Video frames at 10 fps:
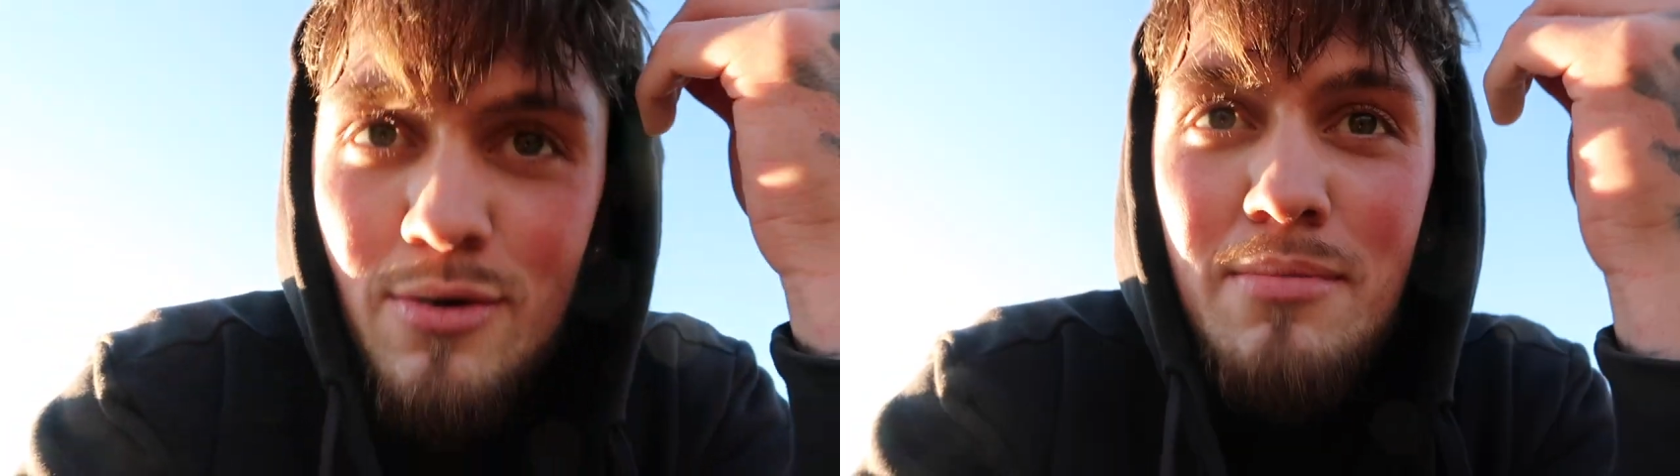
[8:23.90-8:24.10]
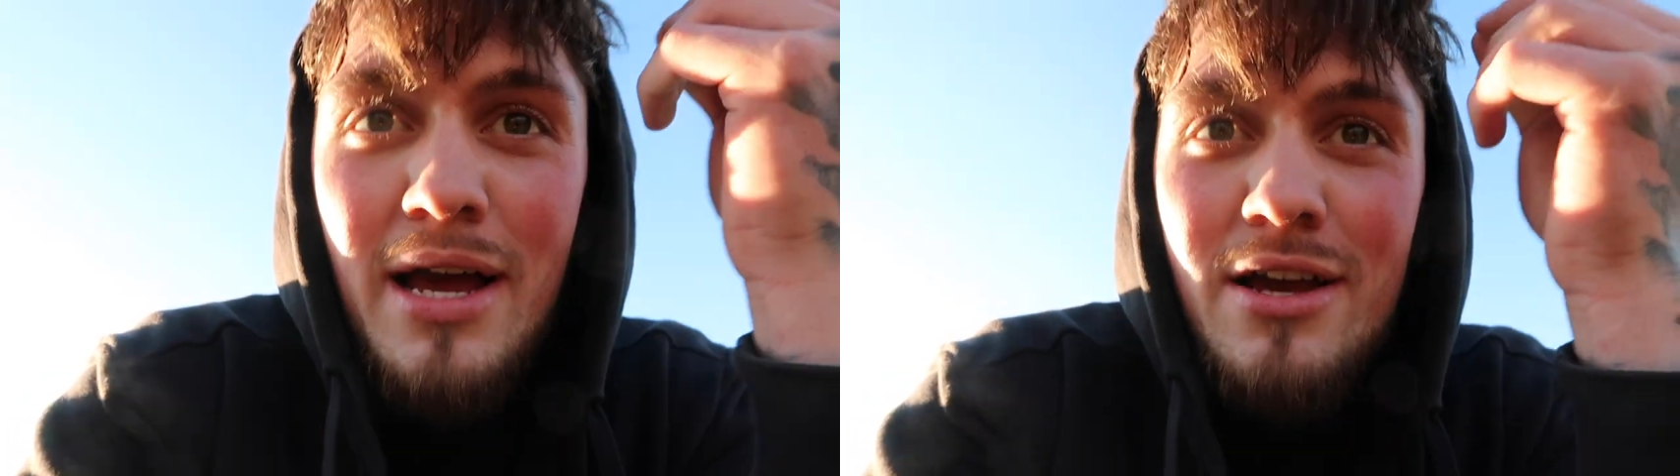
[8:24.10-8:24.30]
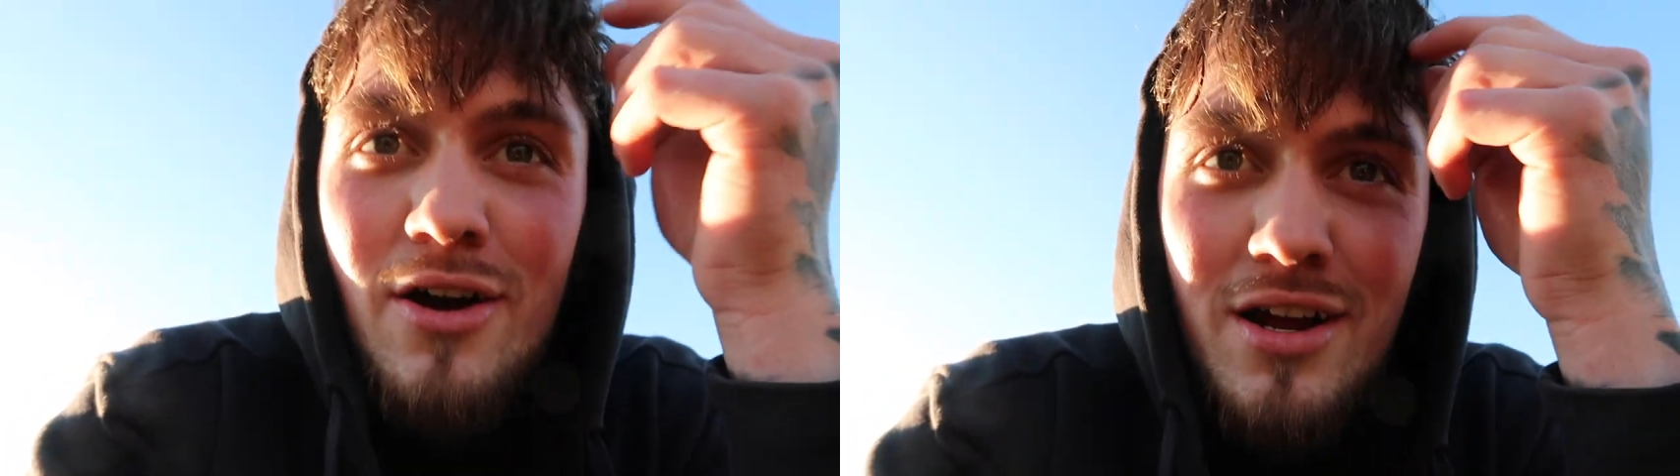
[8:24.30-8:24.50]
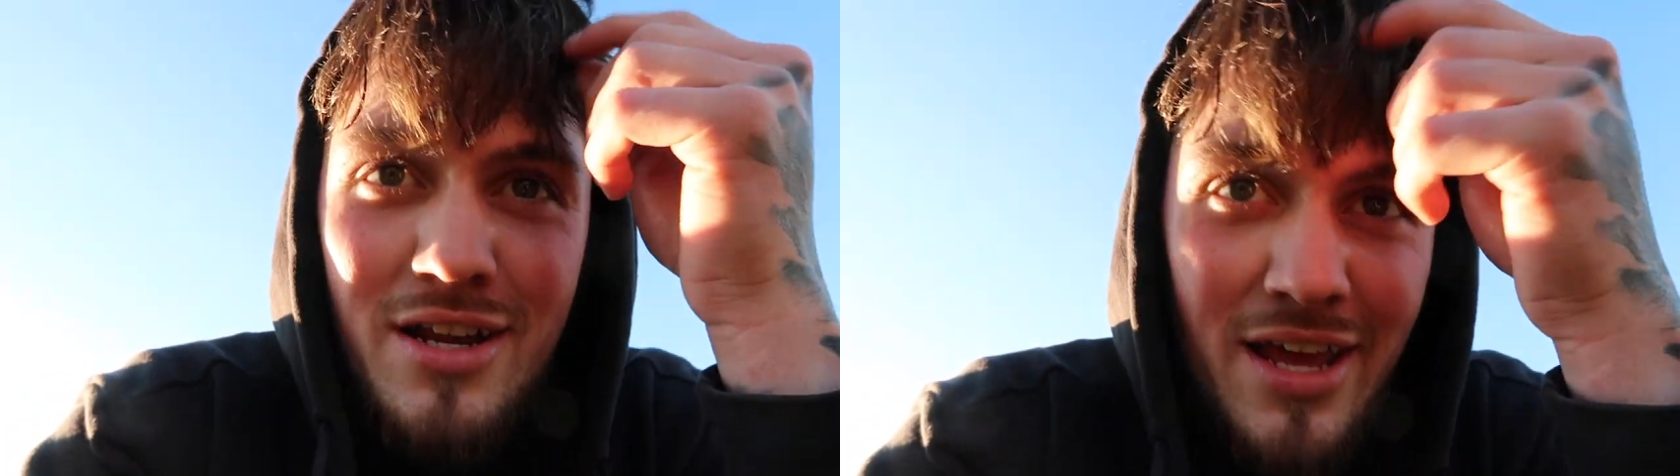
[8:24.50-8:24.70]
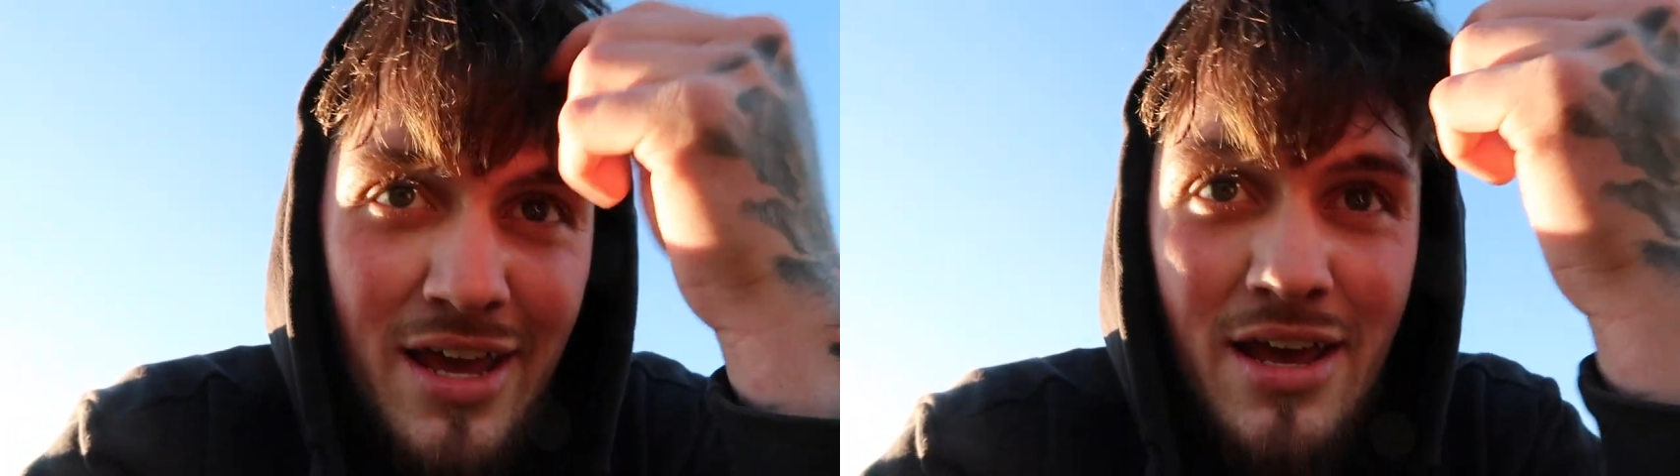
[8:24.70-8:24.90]
We might go all
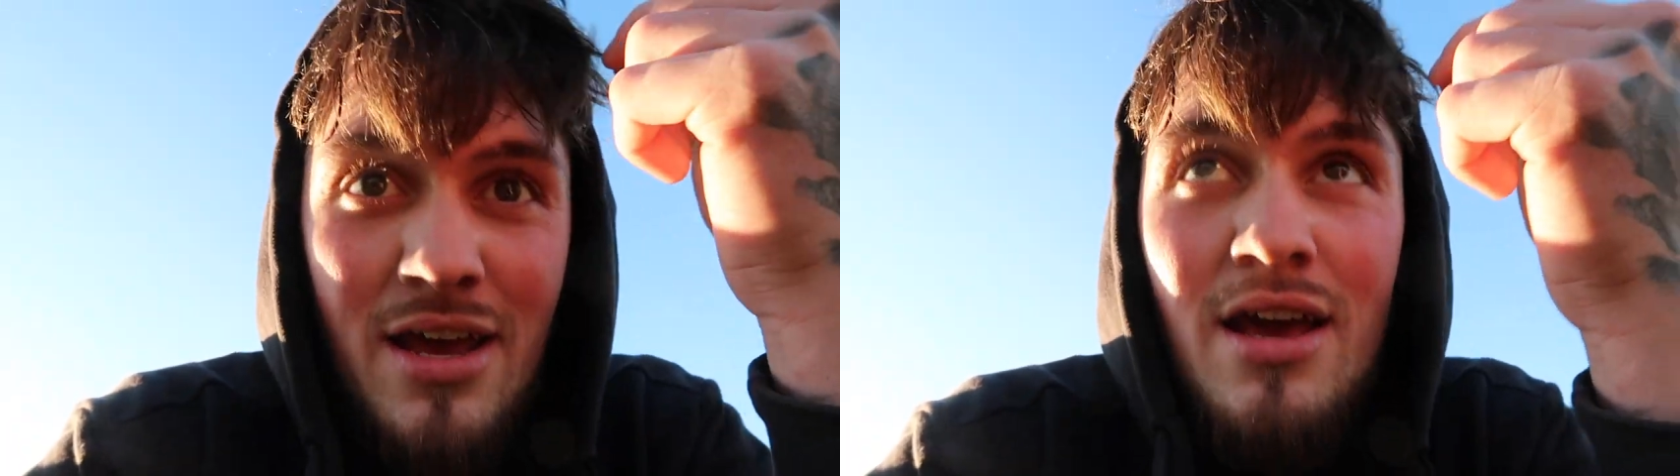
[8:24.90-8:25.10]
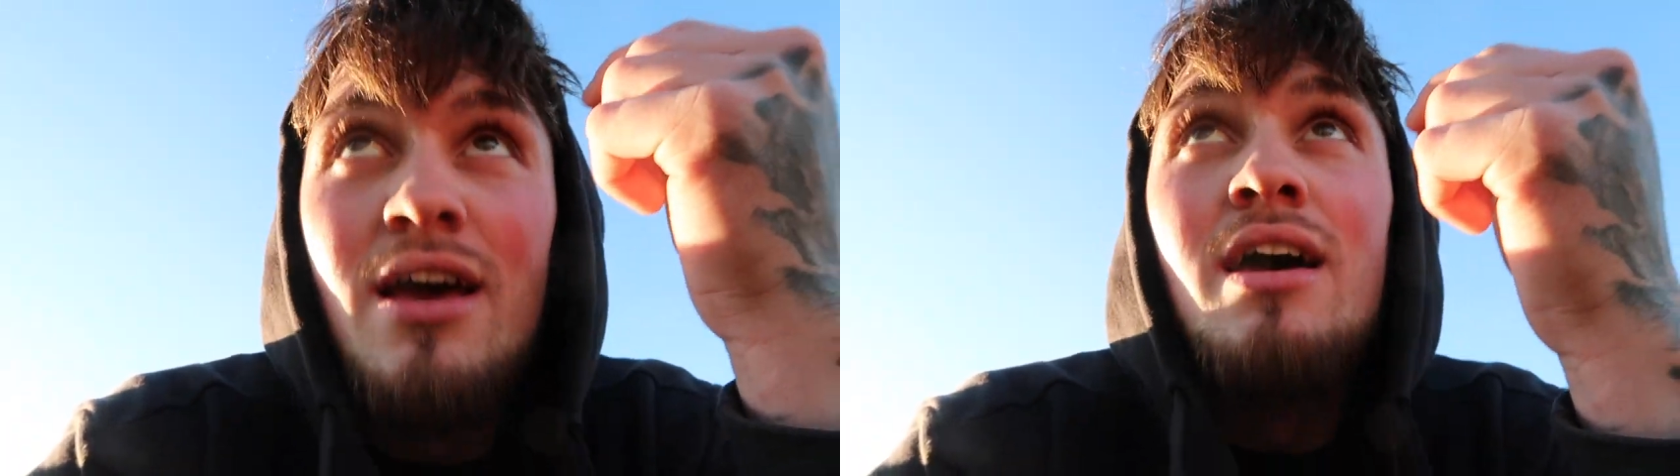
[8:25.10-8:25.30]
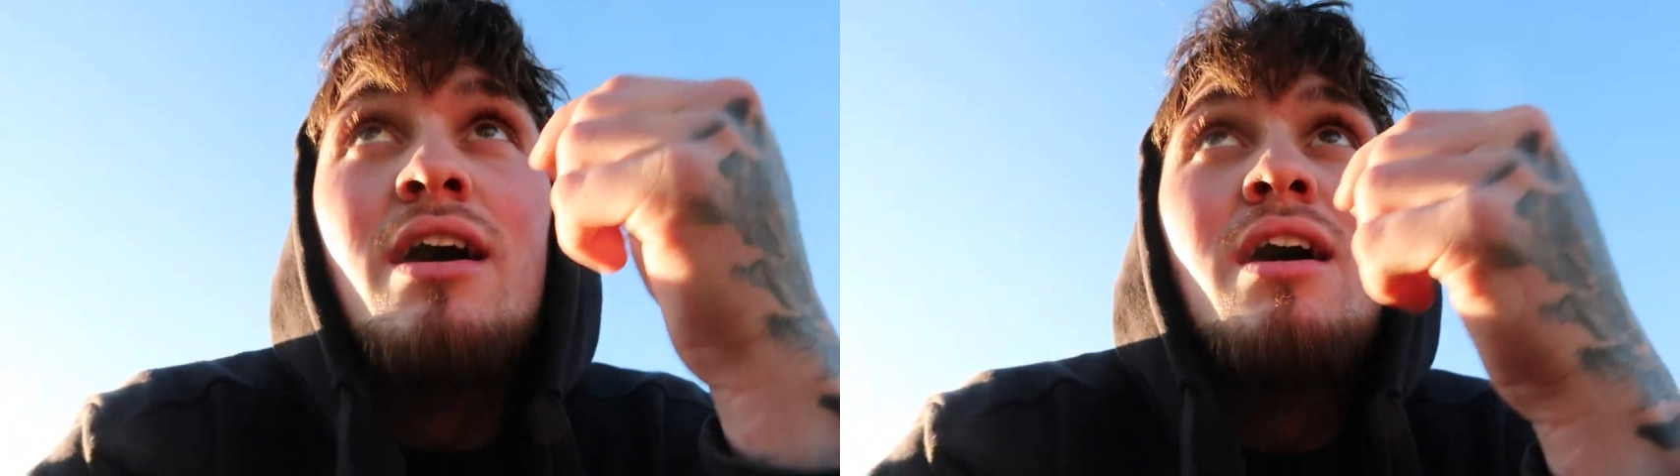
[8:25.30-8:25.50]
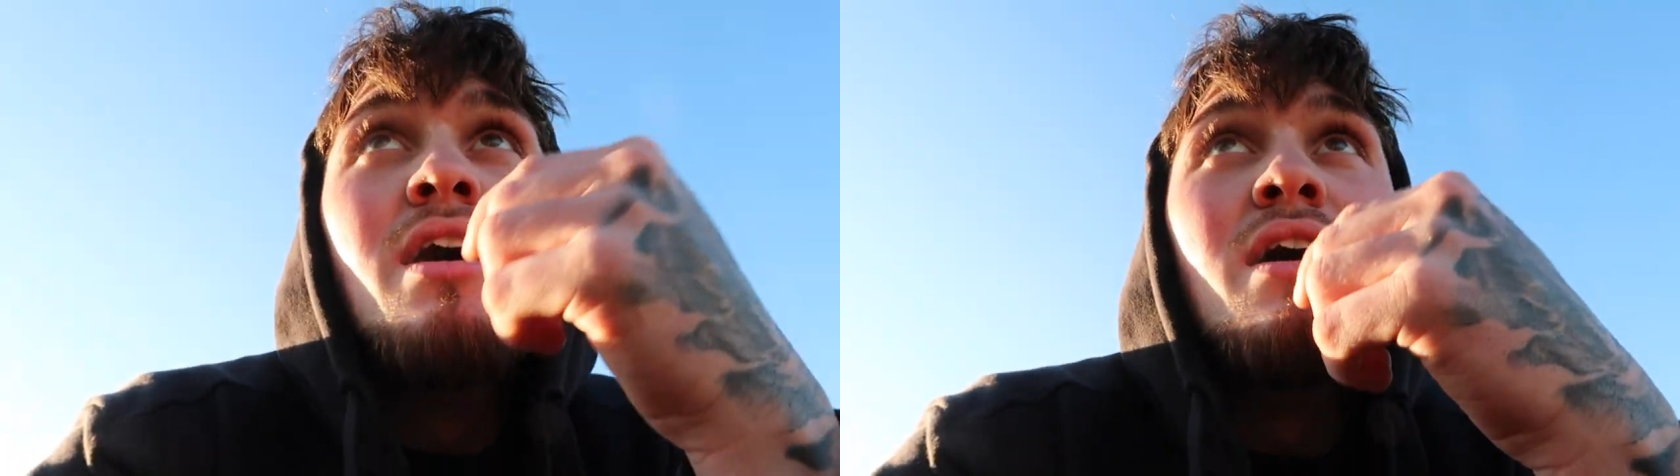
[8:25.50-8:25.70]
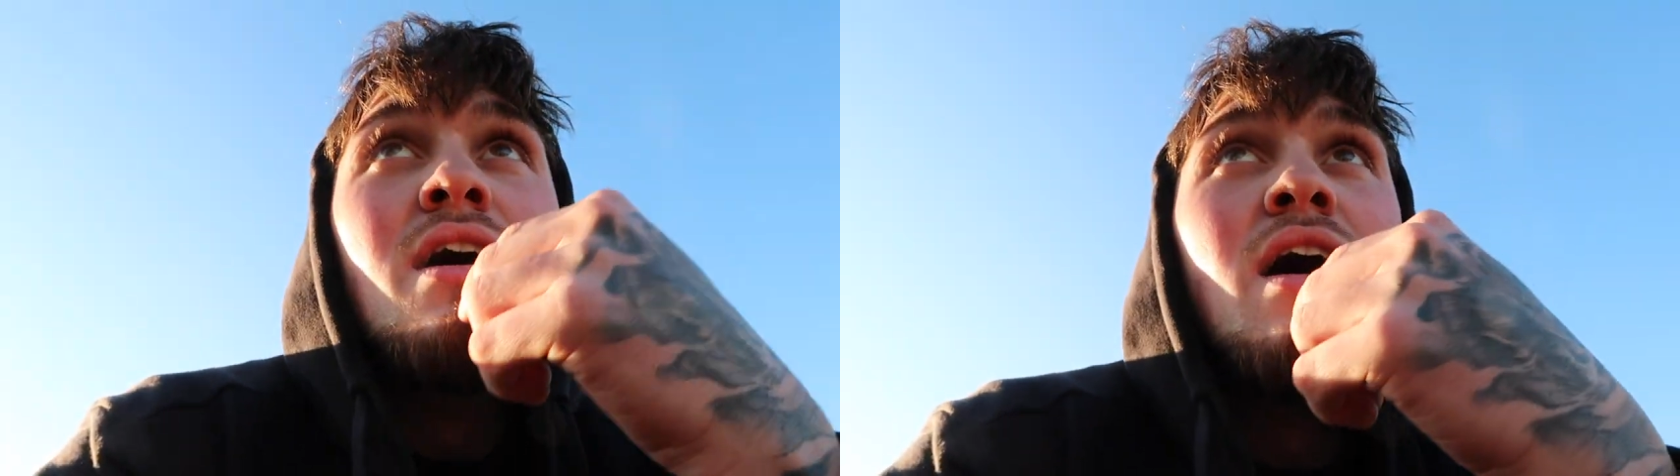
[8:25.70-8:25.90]
day. At